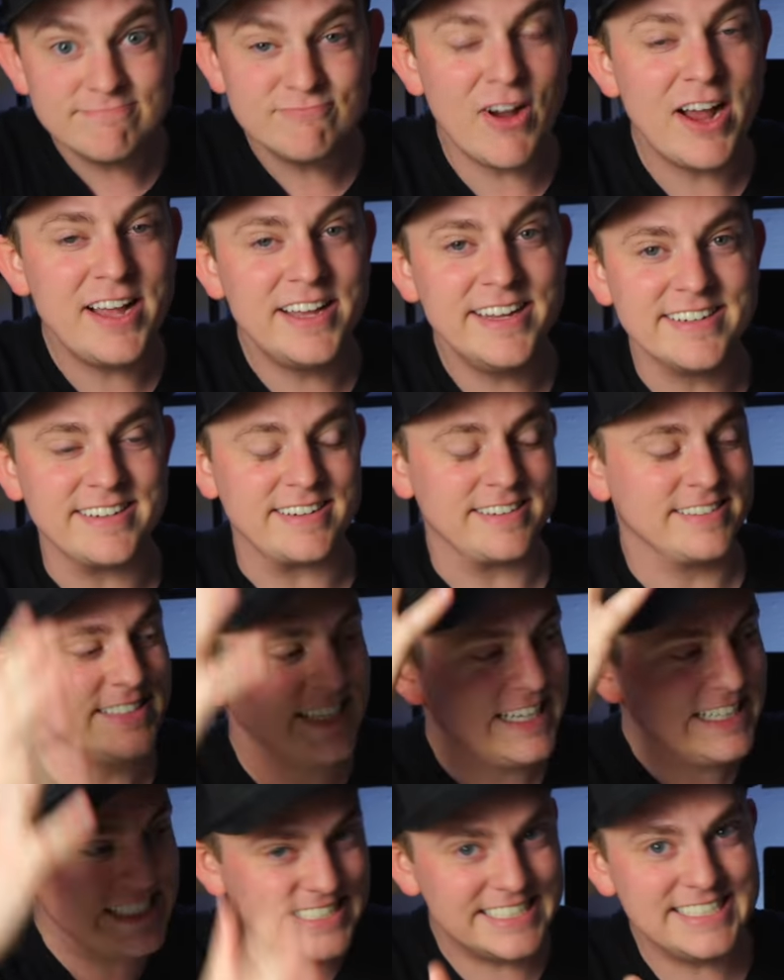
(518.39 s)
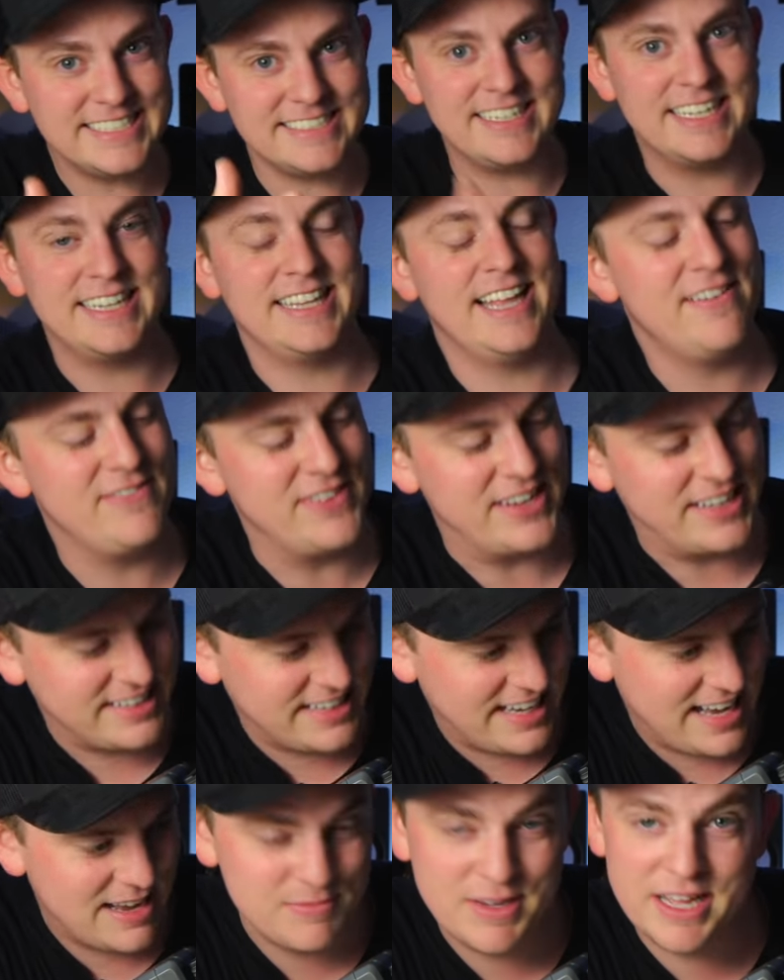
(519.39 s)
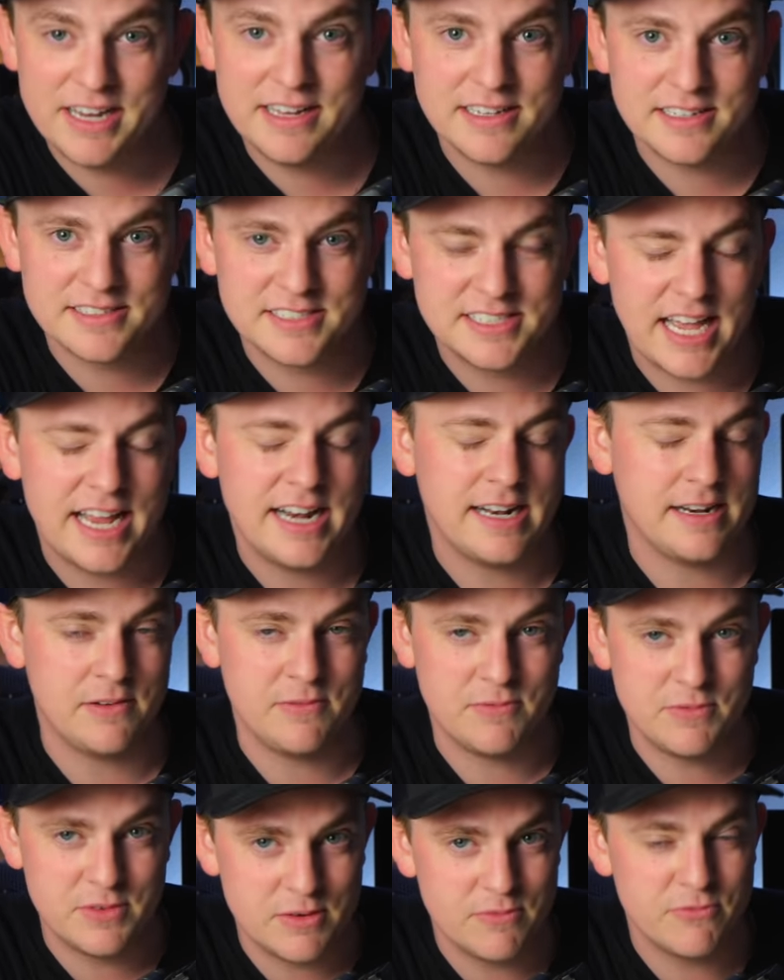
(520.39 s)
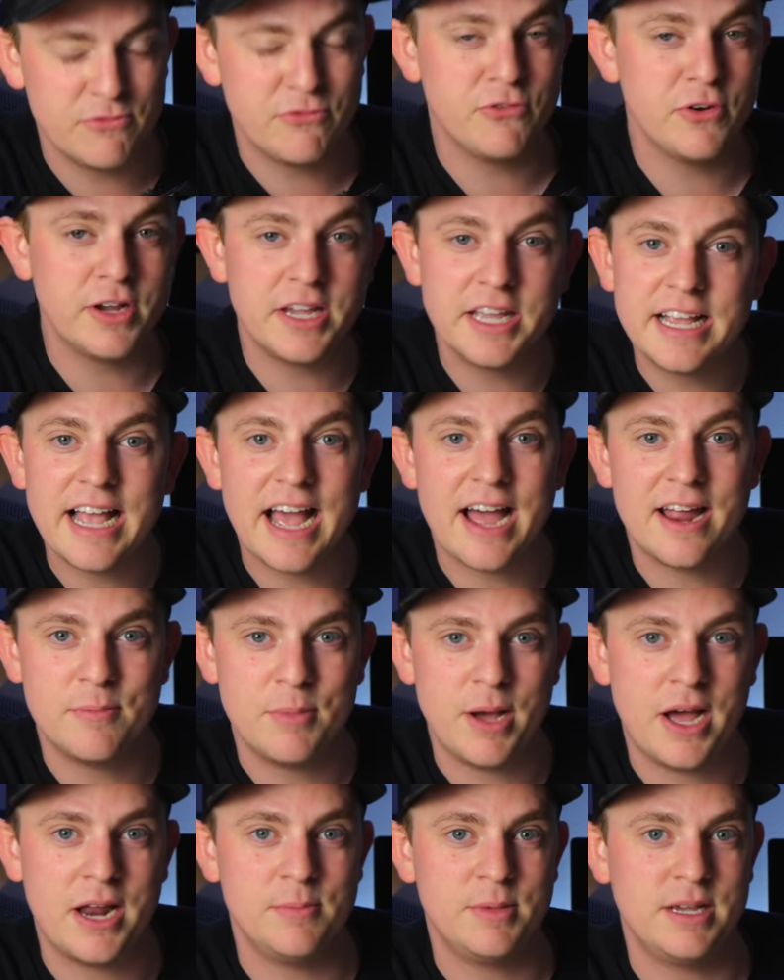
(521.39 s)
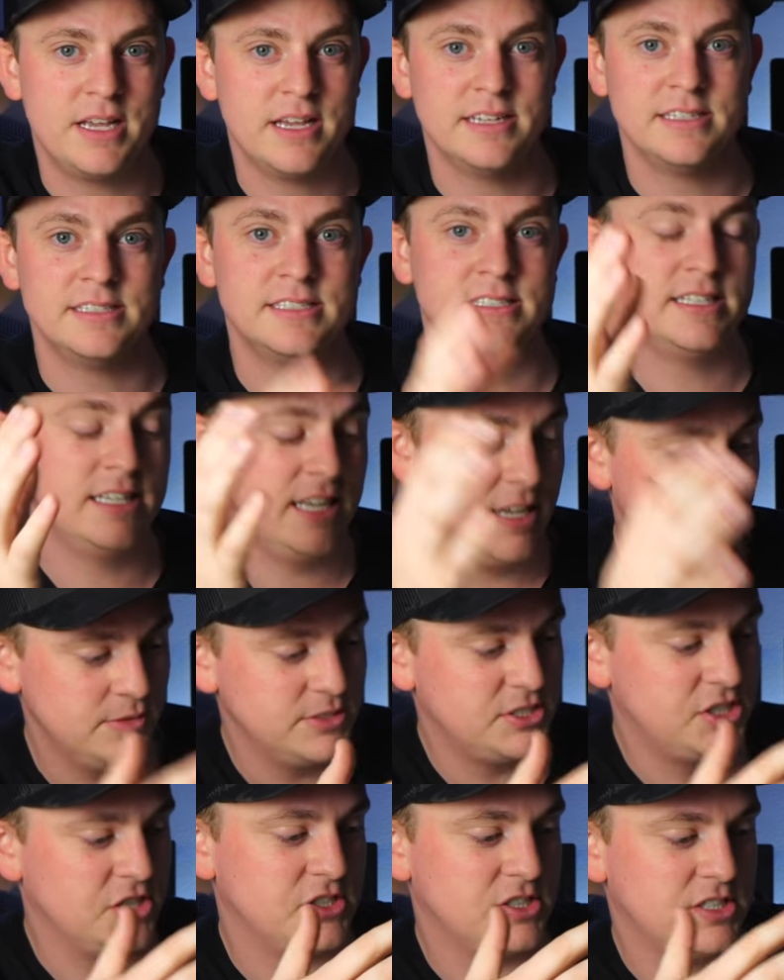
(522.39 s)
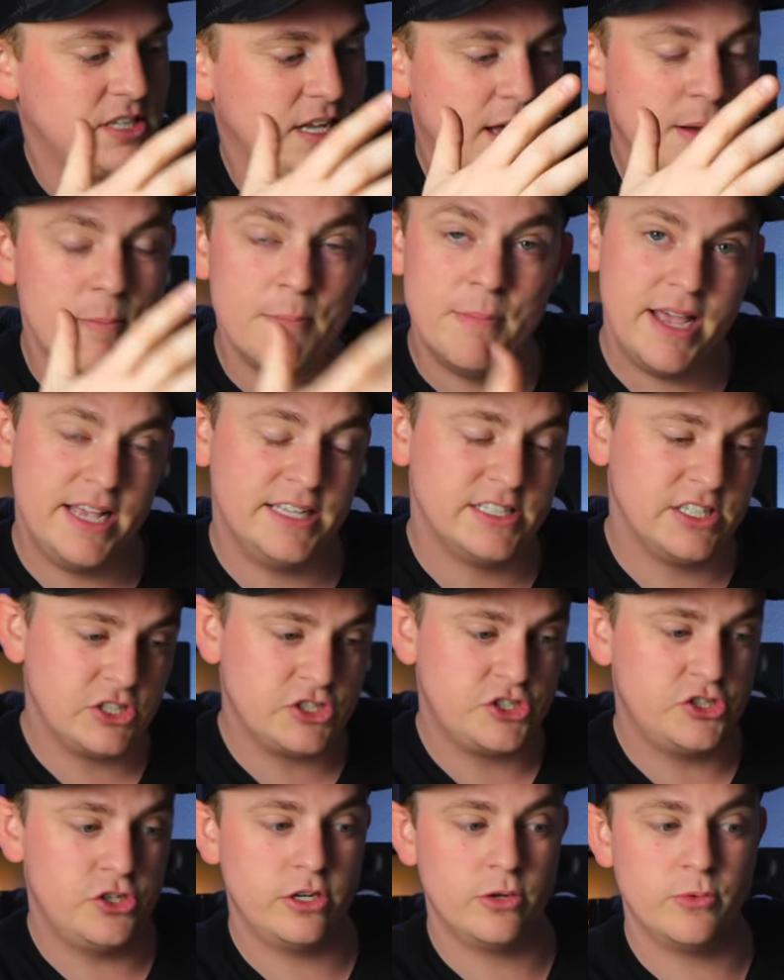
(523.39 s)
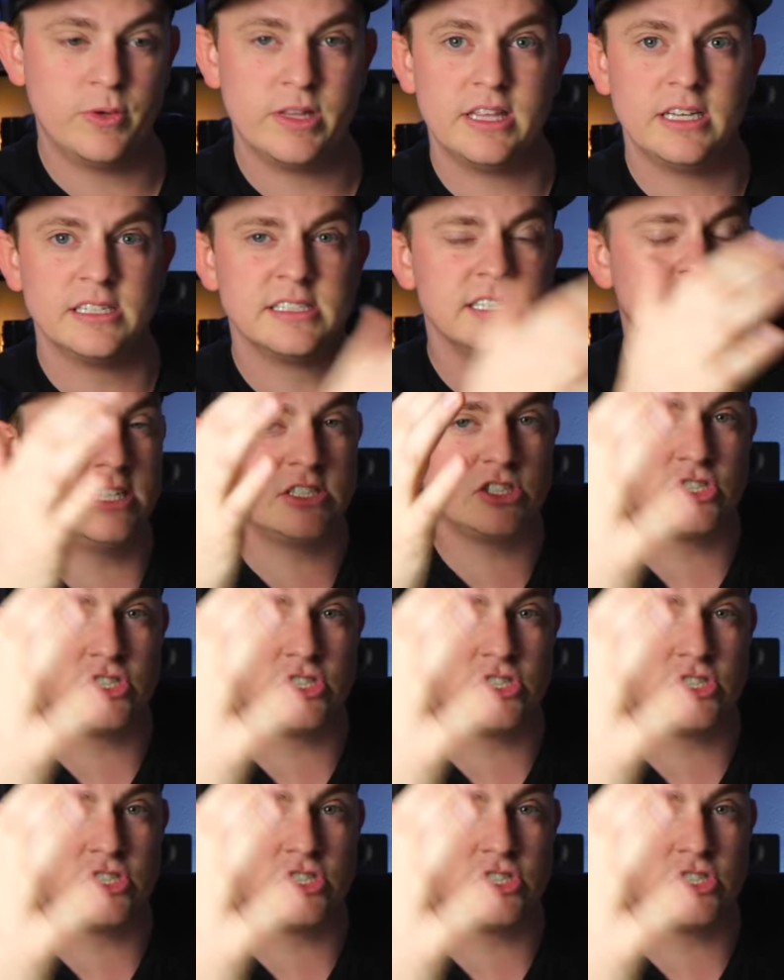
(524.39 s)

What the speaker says: Right here. Oh, I love it. I'm getting excited and I'm freaking out about it because it was just amazing shooting with this. And